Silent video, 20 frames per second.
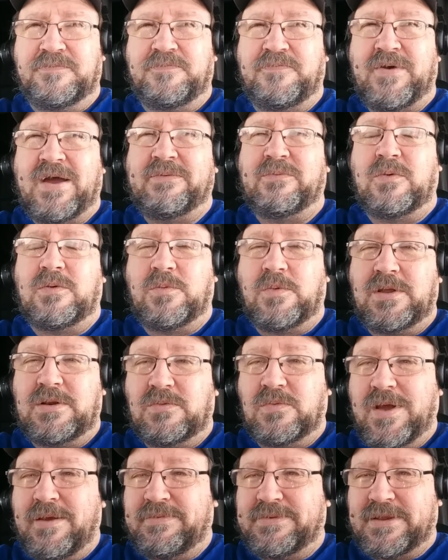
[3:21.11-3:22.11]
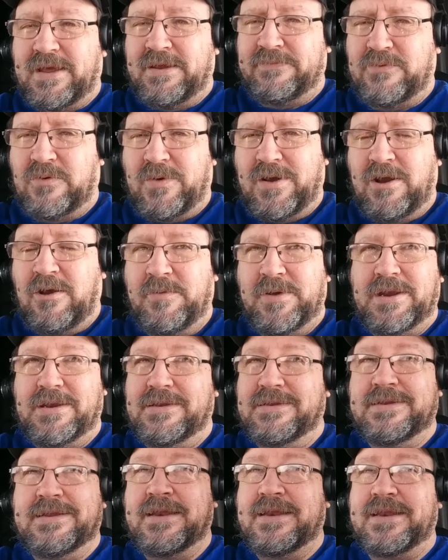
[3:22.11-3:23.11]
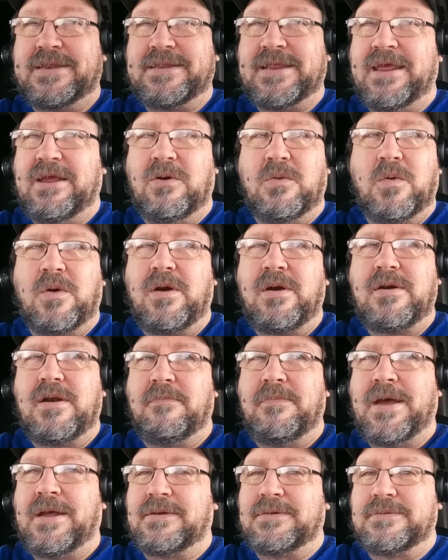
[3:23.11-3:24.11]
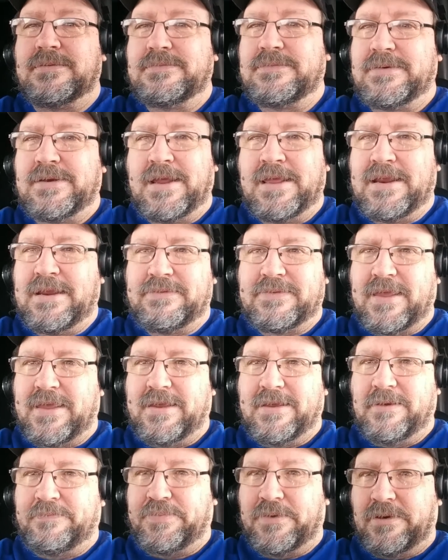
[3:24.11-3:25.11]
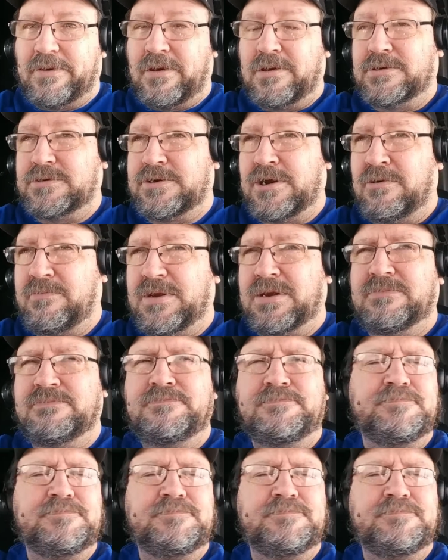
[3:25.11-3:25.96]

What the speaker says: 511 website for Wyoming didn't say a word about anything up there on Sherman.